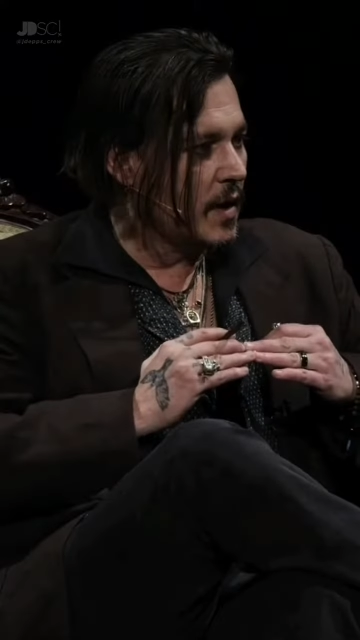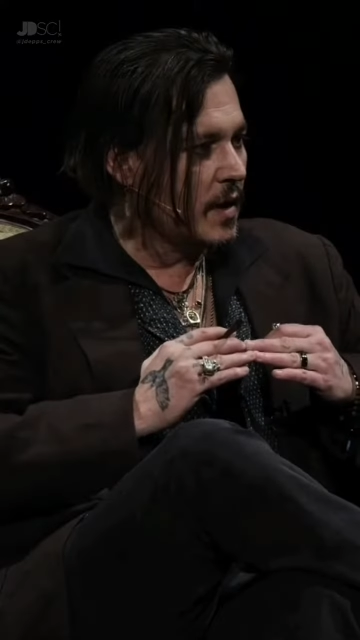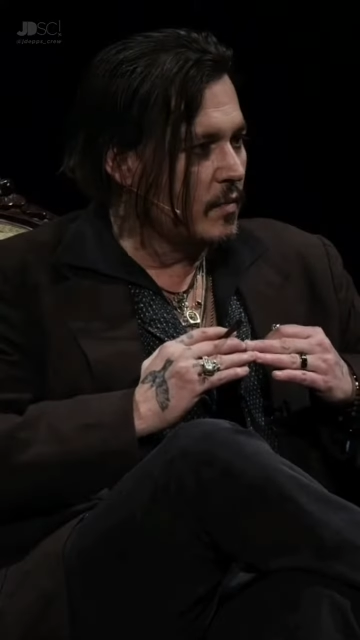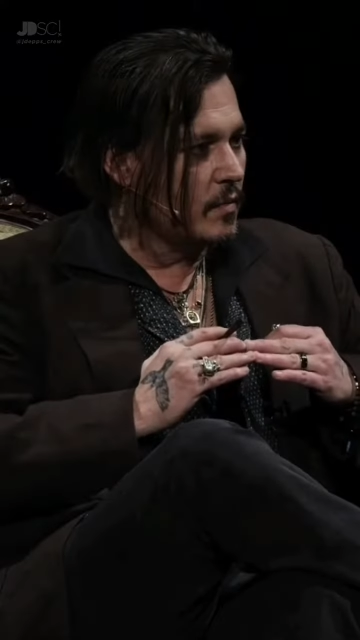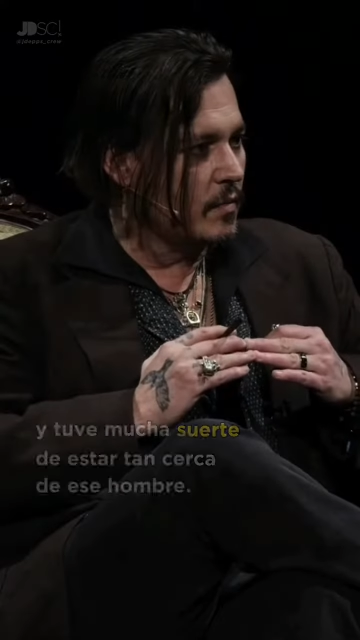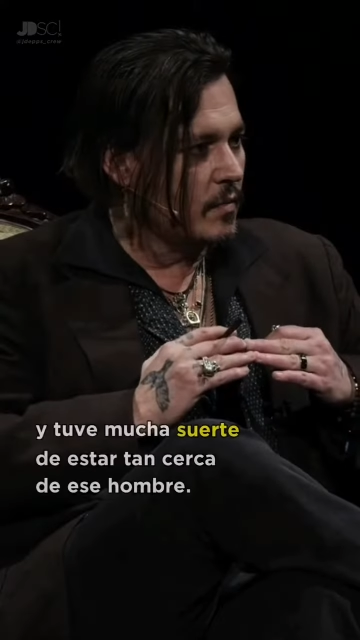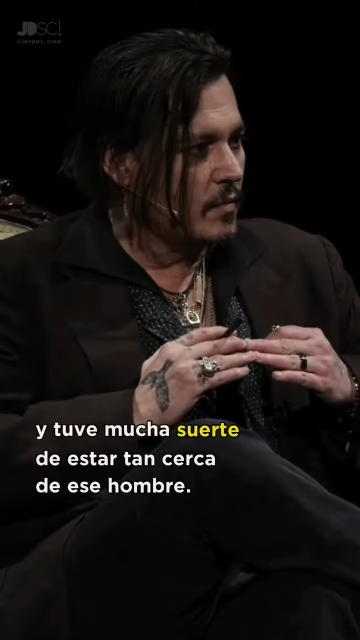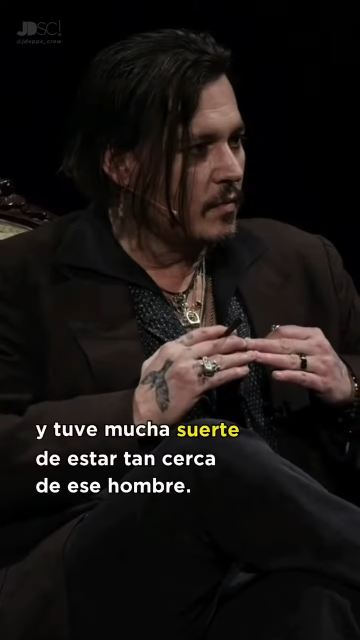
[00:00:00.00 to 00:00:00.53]

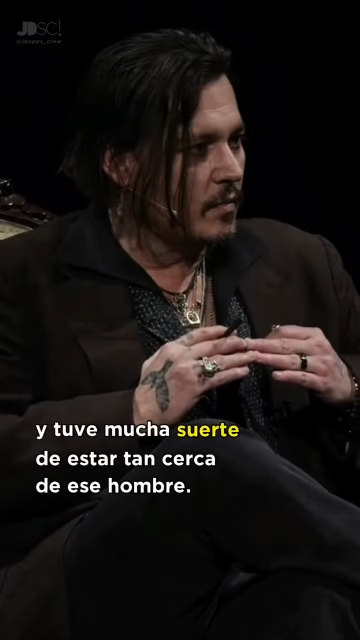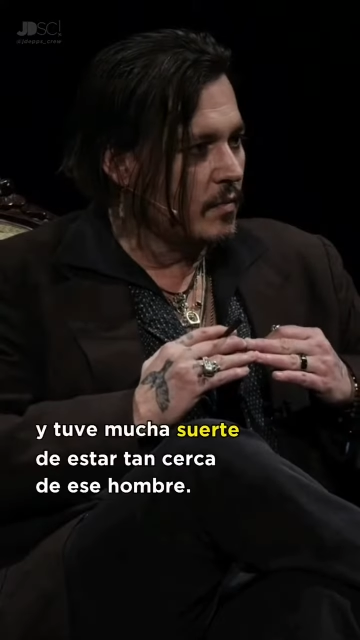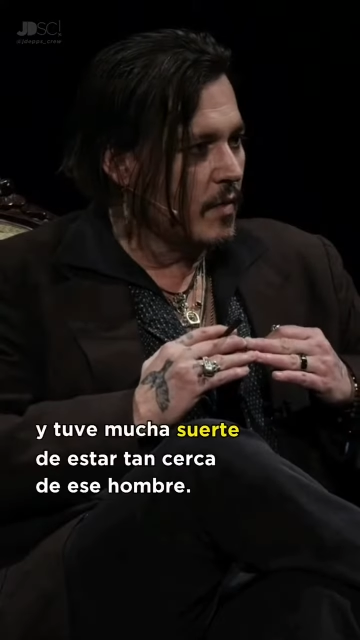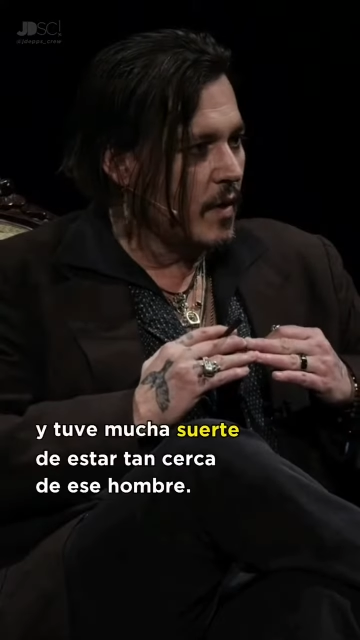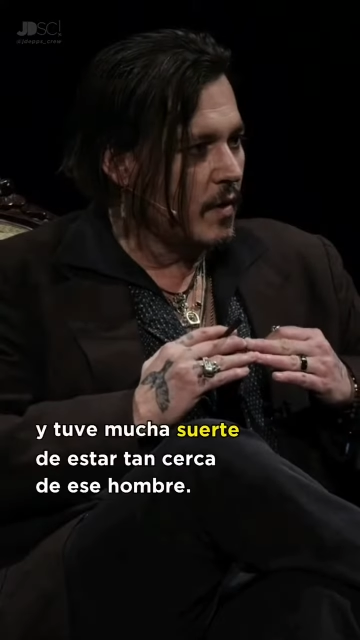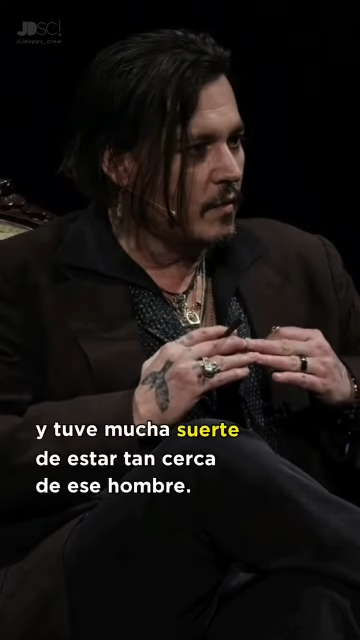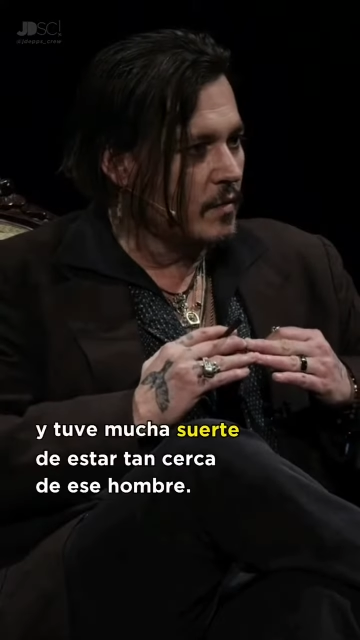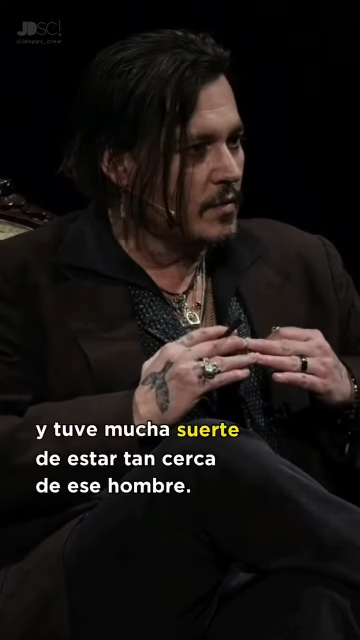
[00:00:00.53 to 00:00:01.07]
And
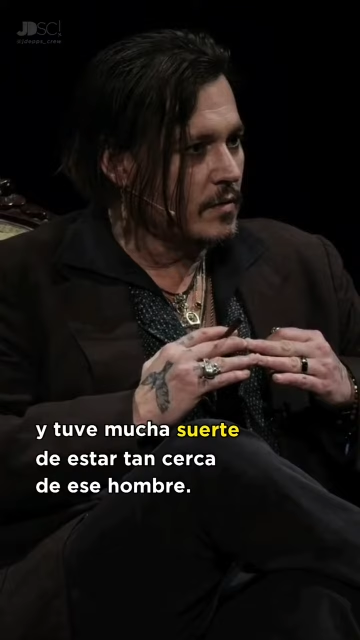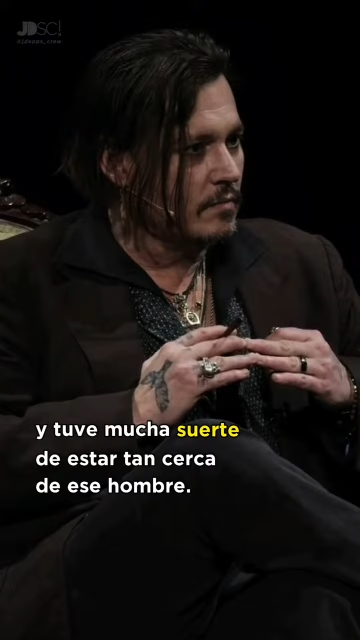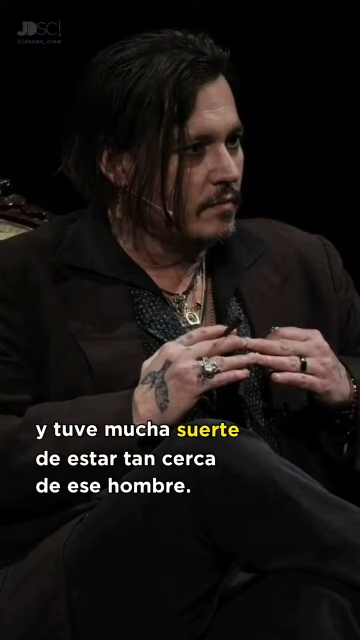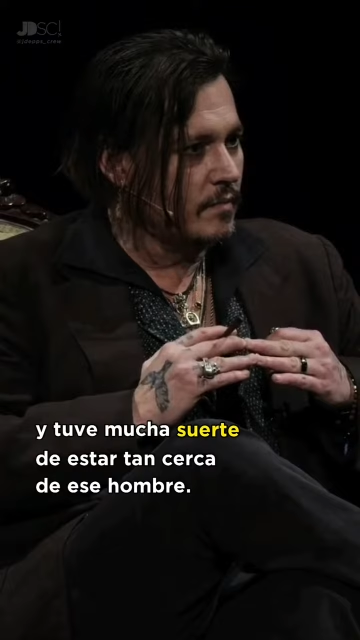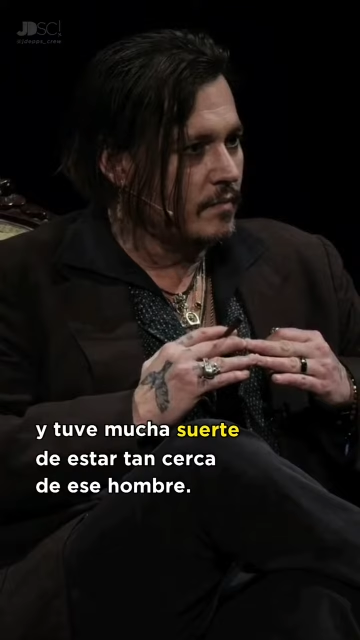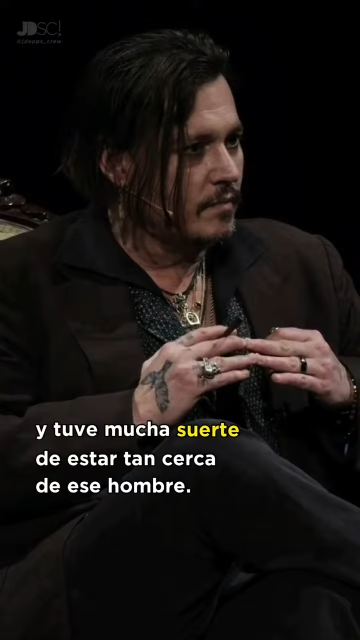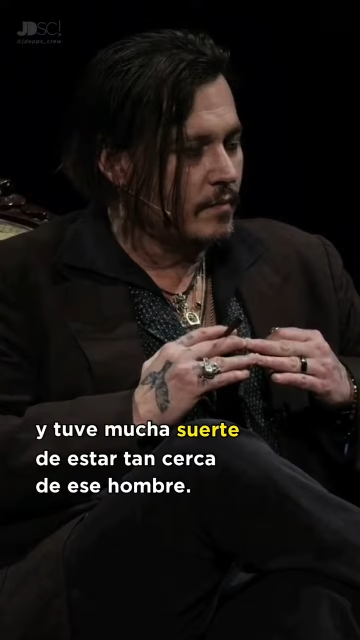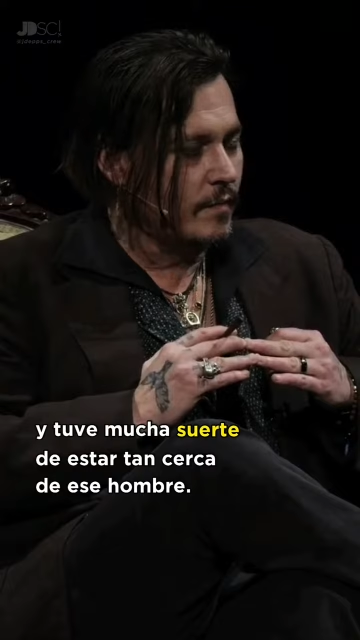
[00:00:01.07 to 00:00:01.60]
I was
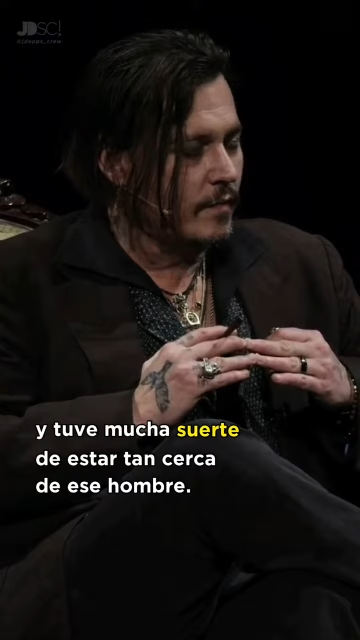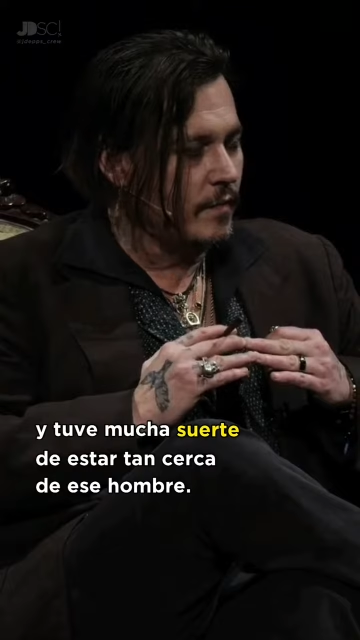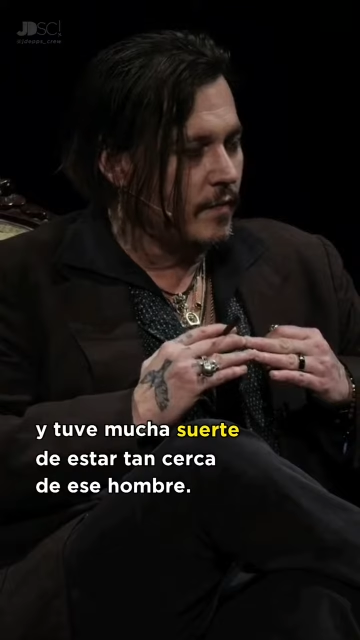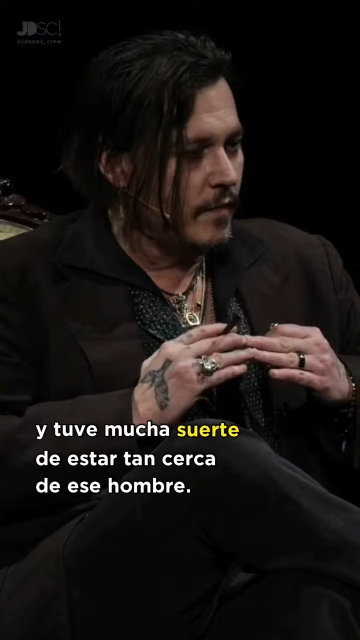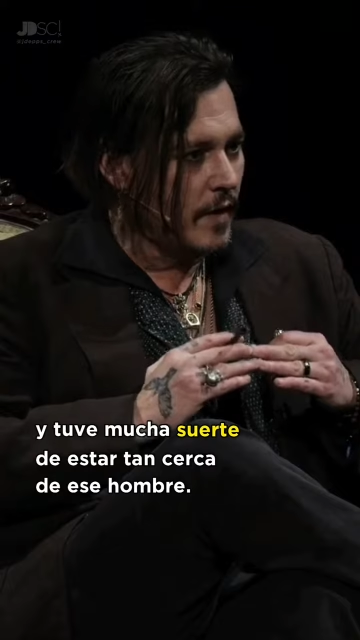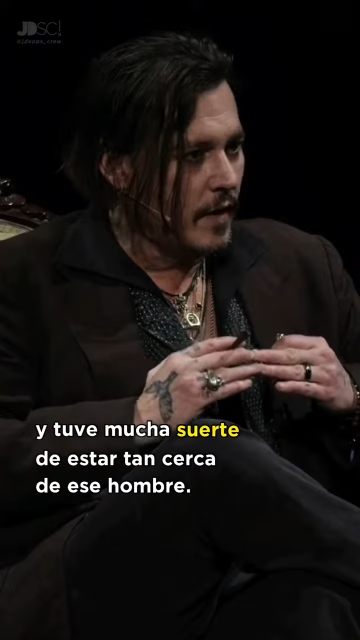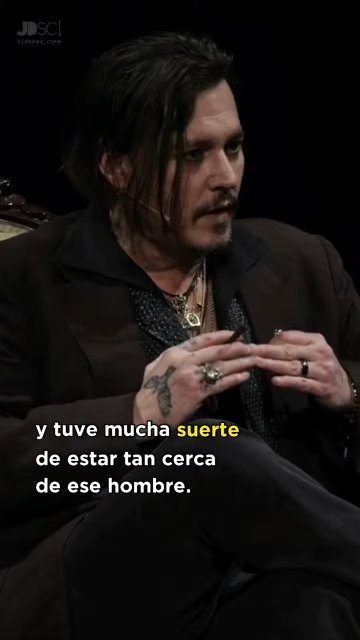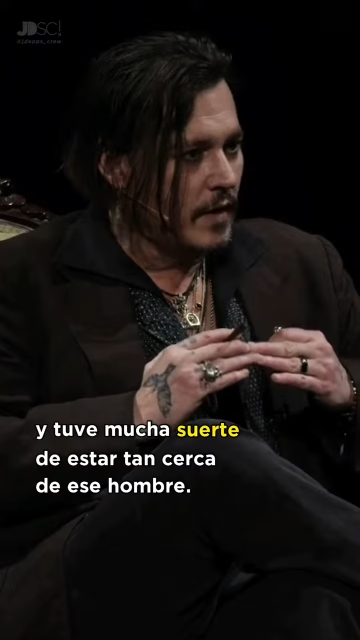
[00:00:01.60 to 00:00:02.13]

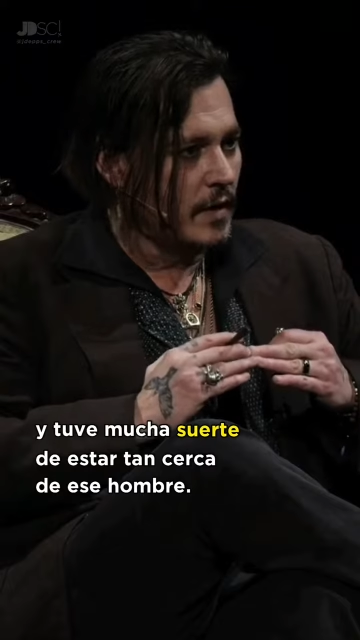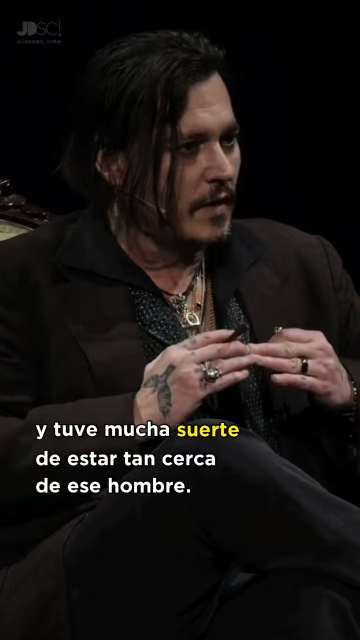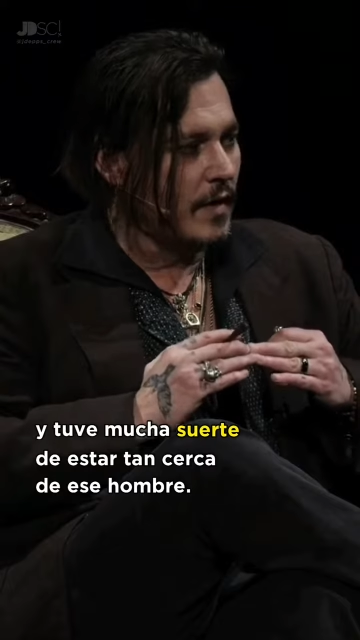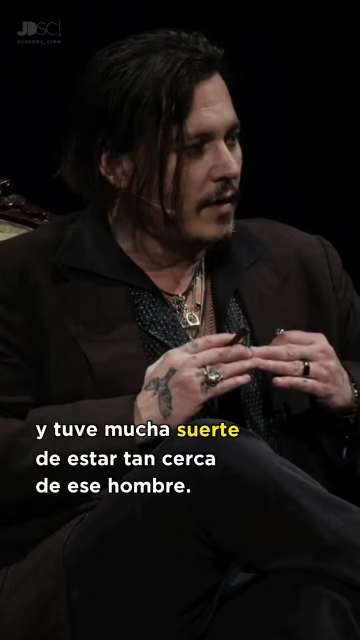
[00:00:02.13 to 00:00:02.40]
very